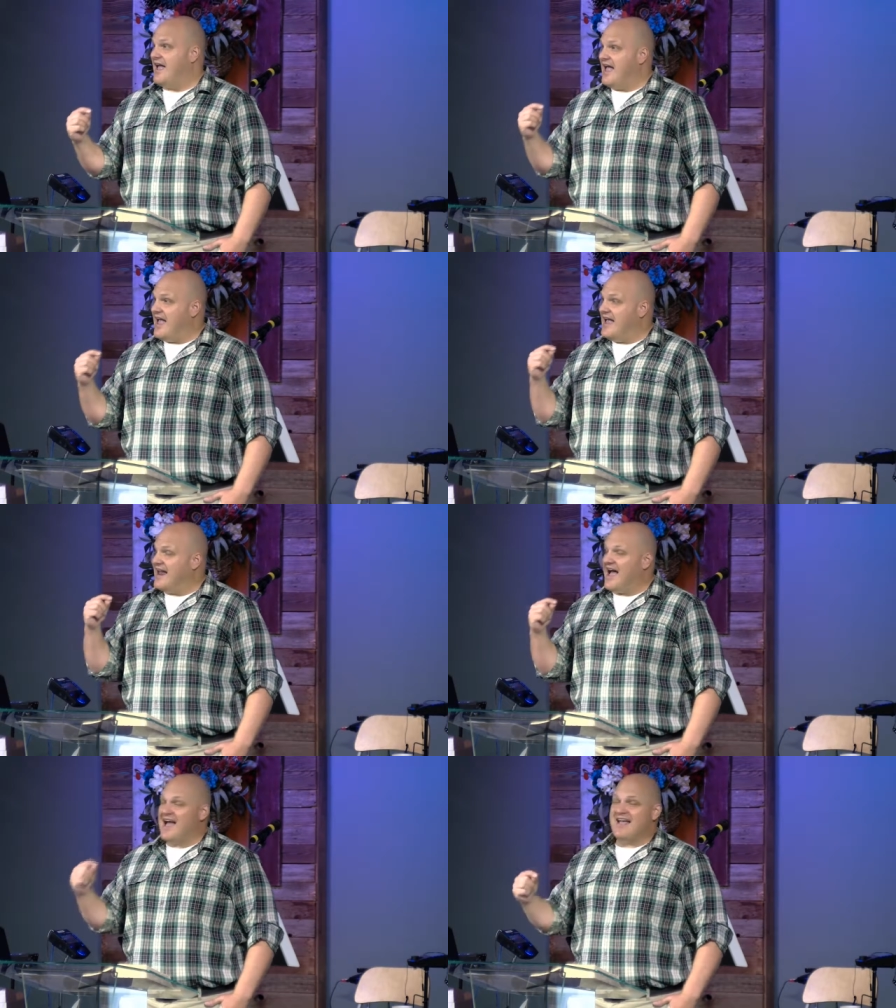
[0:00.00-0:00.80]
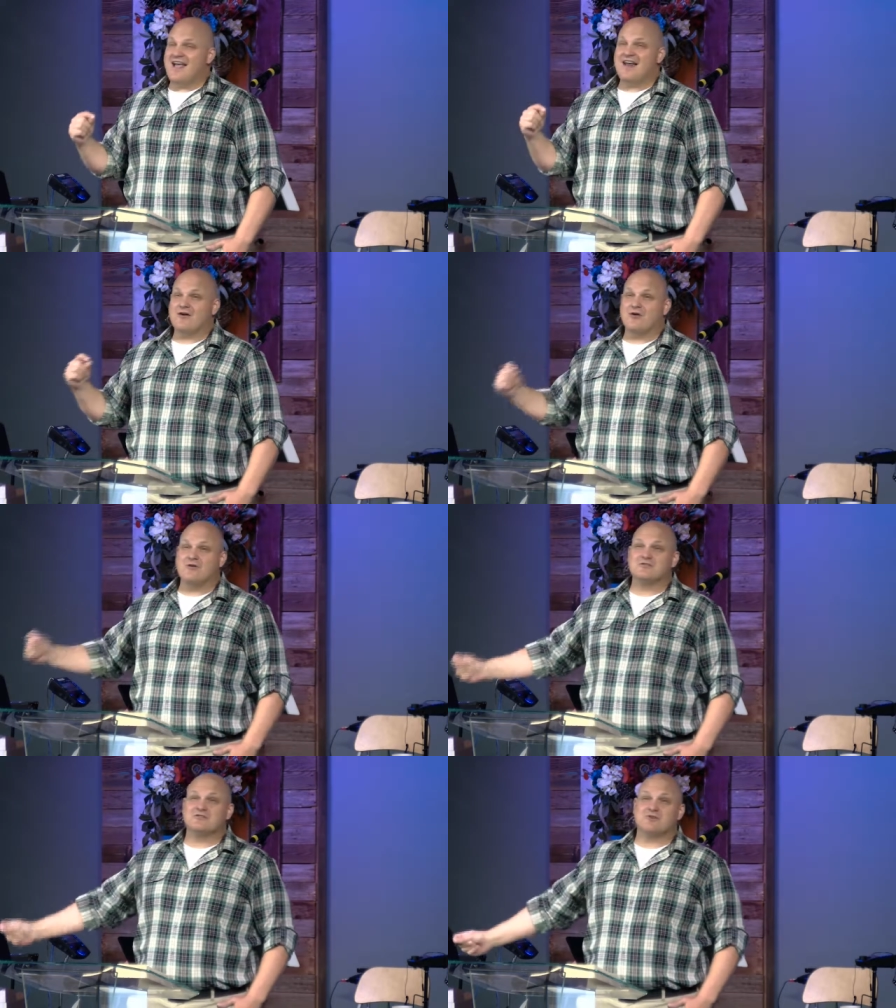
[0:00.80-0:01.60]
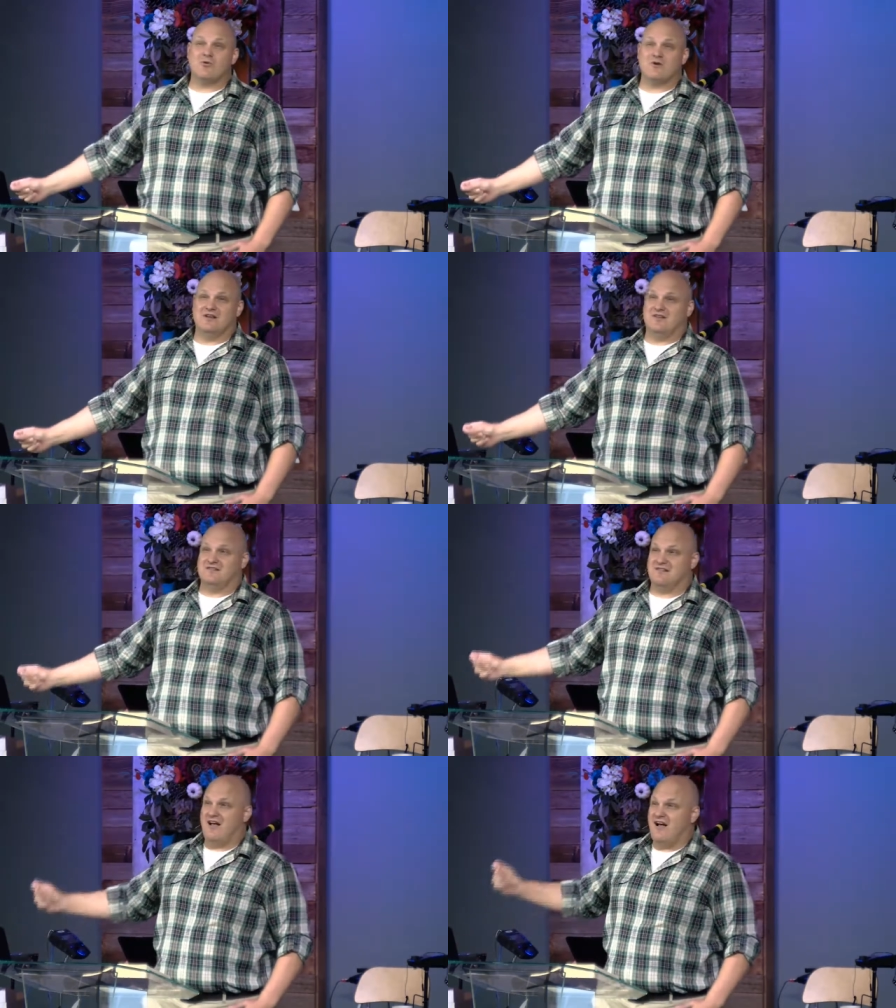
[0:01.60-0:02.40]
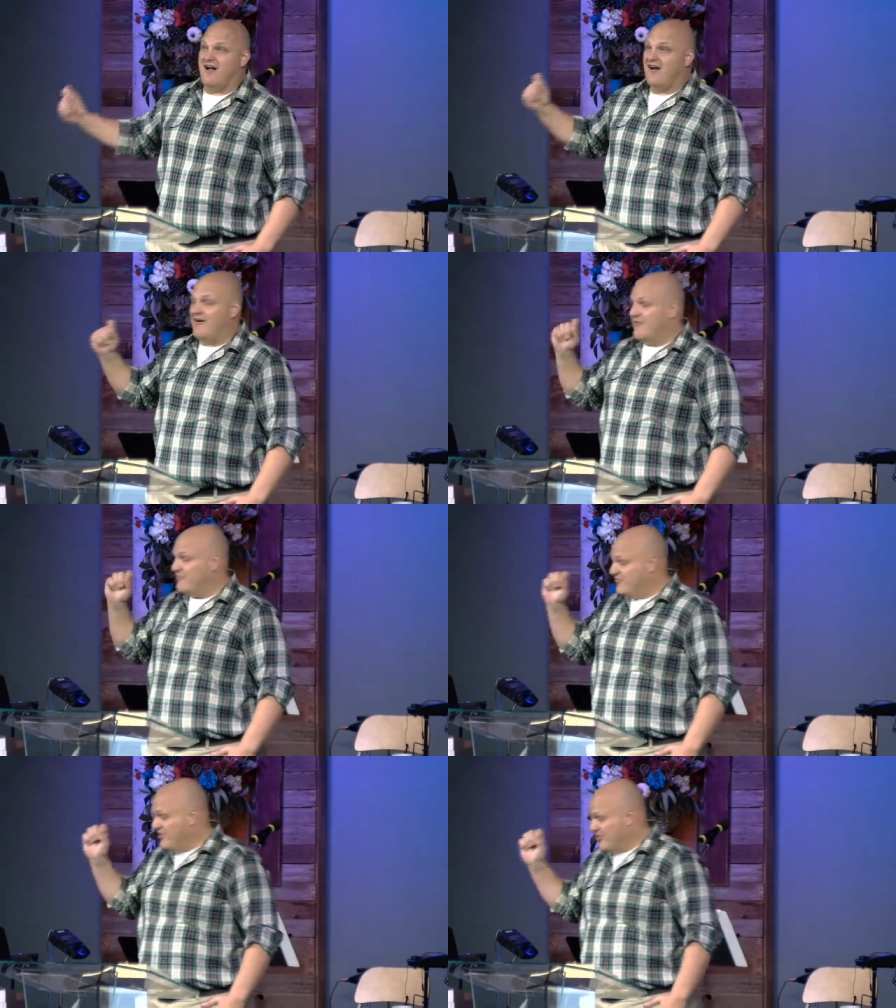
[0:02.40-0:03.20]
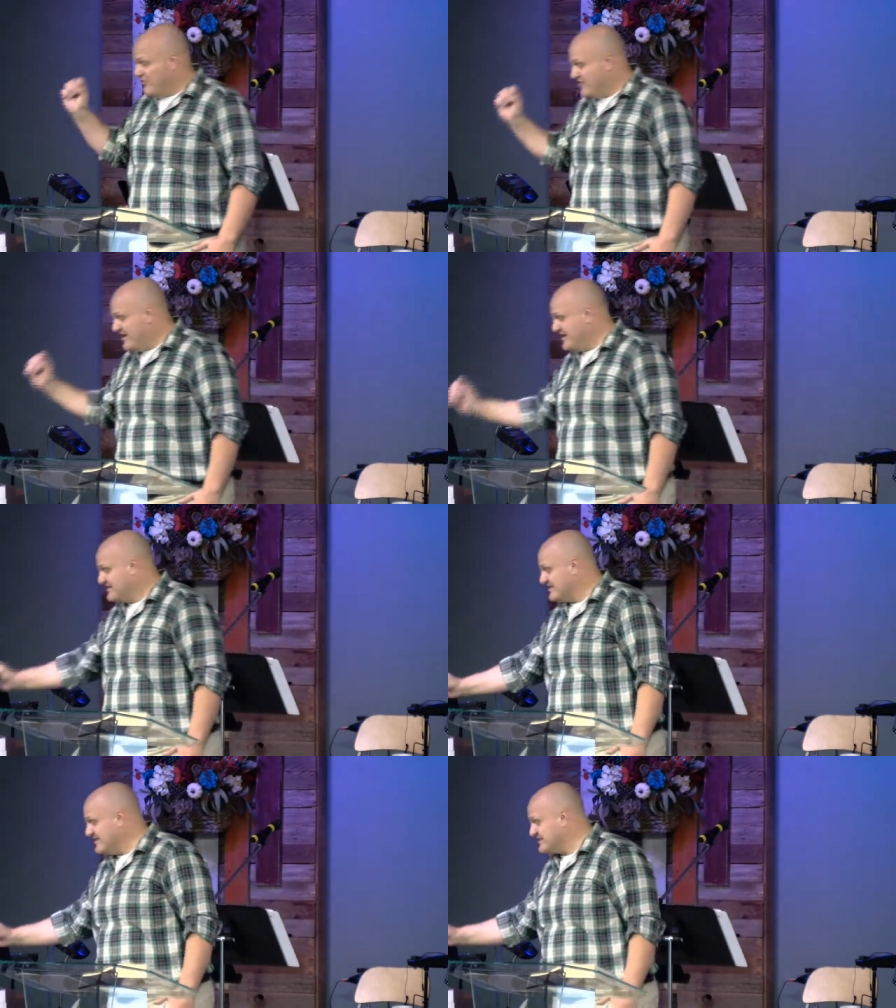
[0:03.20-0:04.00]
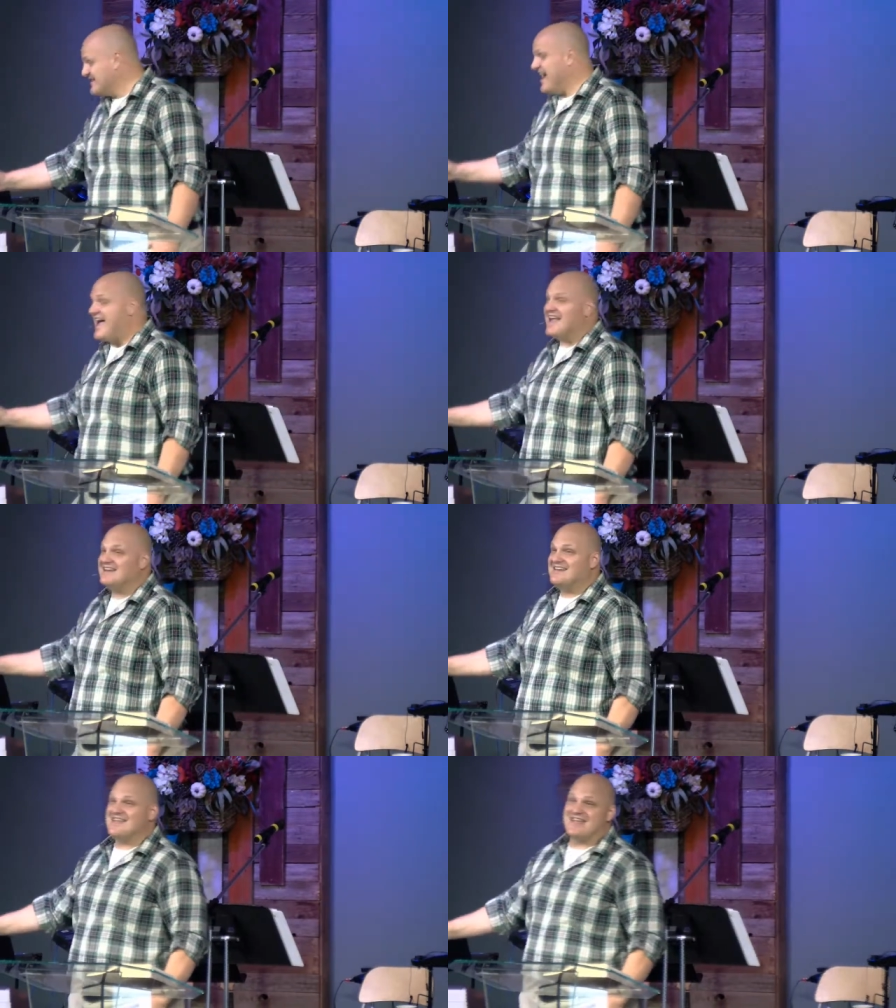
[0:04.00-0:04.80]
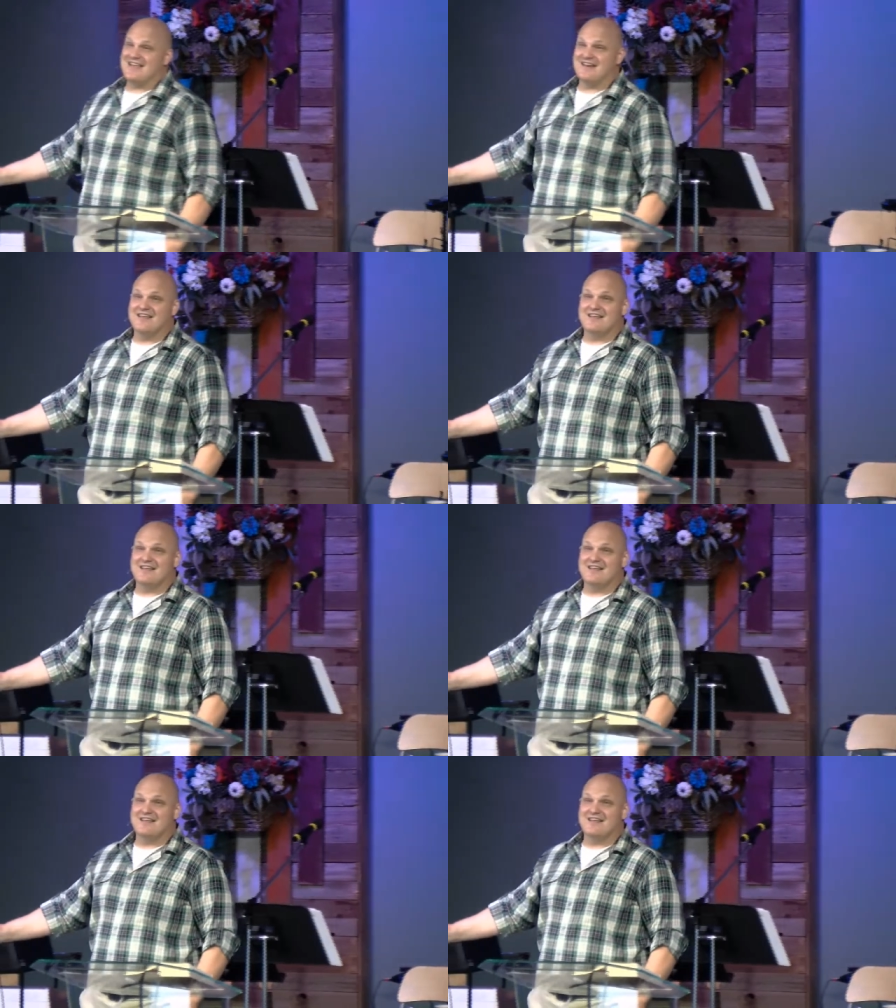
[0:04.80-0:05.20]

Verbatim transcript: And I had heard stories of the things this guy did